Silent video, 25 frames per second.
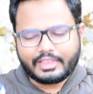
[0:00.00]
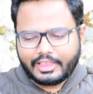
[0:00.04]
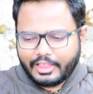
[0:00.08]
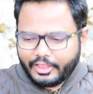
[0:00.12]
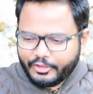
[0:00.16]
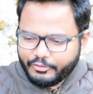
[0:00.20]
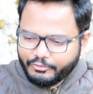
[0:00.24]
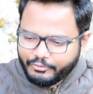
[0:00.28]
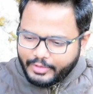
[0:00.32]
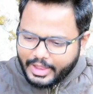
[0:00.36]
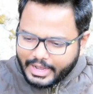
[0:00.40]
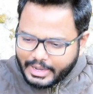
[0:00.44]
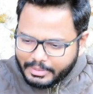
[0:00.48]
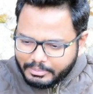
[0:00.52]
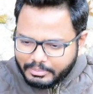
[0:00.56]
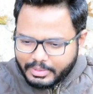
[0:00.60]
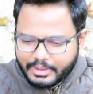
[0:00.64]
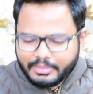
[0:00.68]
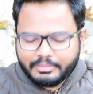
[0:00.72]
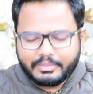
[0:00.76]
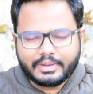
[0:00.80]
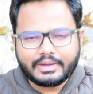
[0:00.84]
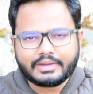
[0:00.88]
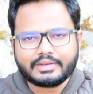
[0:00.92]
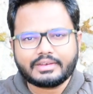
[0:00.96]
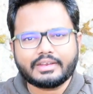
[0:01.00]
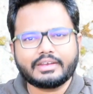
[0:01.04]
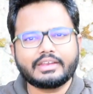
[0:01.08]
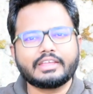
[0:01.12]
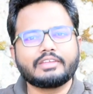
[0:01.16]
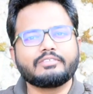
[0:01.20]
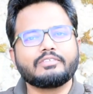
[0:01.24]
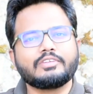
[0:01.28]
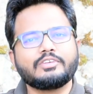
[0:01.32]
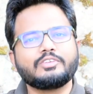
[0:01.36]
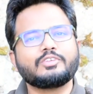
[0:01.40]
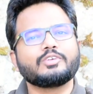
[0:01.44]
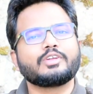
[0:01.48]
when implemented
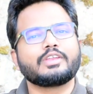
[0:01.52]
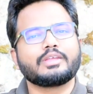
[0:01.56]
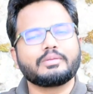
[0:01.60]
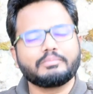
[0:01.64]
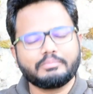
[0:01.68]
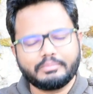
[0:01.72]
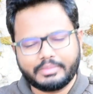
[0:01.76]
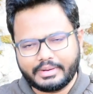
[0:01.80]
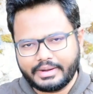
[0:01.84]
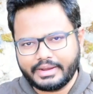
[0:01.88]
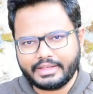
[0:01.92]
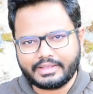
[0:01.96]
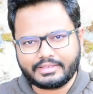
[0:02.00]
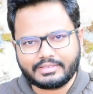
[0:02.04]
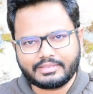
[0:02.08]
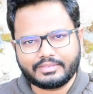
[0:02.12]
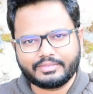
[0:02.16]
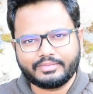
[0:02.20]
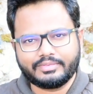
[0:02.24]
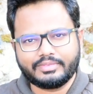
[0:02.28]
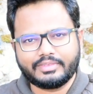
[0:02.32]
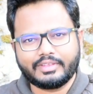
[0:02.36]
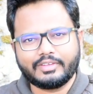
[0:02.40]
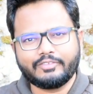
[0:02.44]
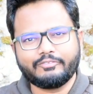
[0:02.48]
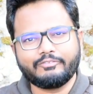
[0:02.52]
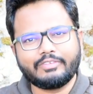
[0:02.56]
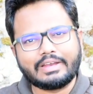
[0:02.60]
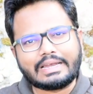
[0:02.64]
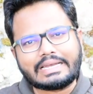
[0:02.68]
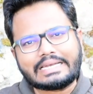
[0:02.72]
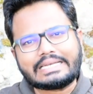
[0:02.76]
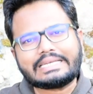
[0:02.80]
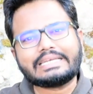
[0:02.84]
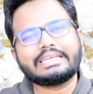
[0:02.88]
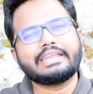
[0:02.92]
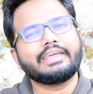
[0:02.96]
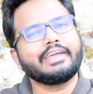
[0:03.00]
even during breaks, will
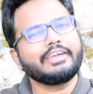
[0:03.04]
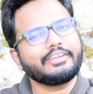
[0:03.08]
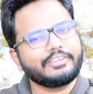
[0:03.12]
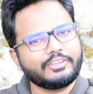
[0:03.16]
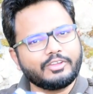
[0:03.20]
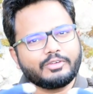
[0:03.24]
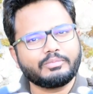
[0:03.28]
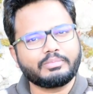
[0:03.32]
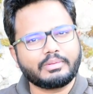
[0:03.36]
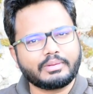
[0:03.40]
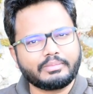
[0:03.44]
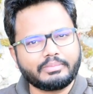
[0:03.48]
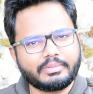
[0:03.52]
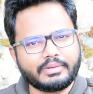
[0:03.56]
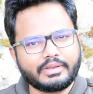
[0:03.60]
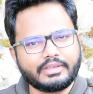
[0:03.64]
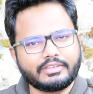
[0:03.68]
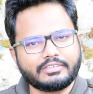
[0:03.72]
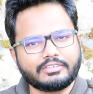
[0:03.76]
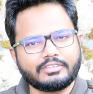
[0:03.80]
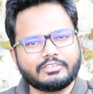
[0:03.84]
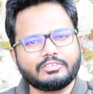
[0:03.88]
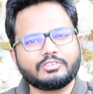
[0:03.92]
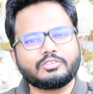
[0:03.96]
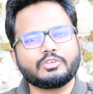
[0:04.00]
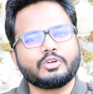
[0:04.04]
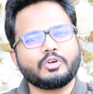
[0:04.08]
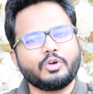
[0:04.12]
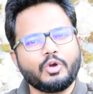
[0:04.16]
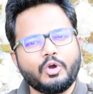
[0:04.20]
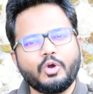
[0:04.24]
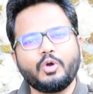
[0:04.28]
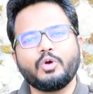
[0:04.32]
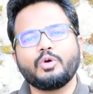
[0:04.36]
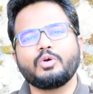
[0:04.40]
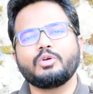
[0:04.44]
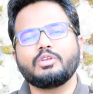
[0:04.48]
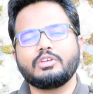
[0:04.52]
take your preparation to a
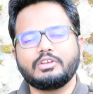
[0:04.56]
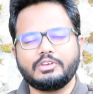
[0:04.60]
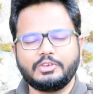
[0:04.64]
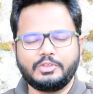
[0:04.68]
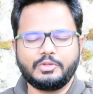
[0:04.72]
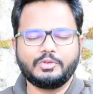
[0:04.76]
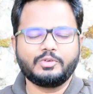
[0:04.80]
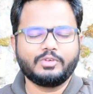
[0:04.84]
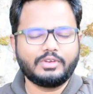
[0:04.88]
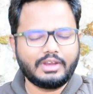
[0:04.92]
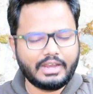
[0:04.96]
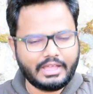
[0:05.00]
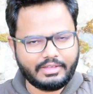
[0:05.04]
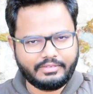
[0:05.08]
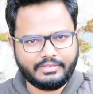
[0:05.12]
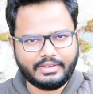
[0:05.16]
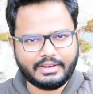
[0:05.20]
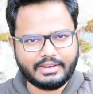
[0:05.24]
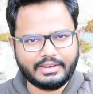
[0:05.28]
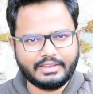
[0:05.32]
whole new level.